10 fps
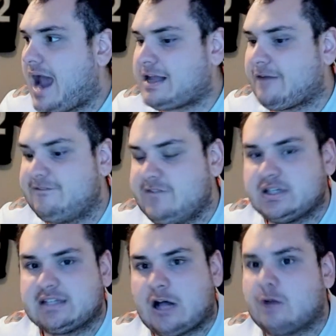And I feel
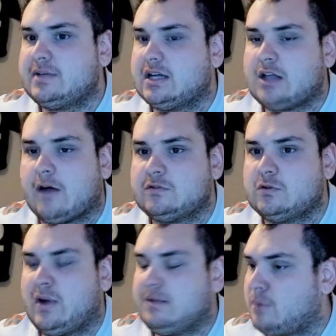like that will be enough to
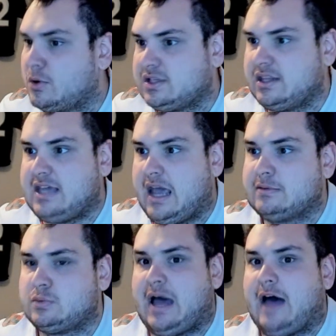win most of the
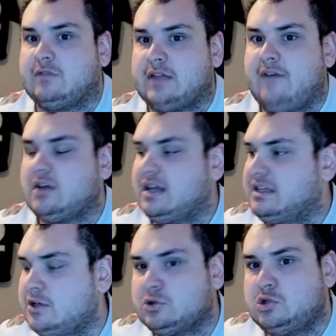games we have left
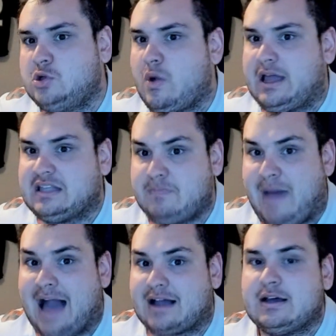until Tua gets
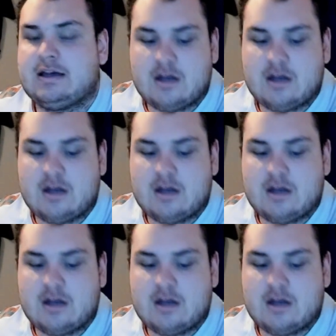back,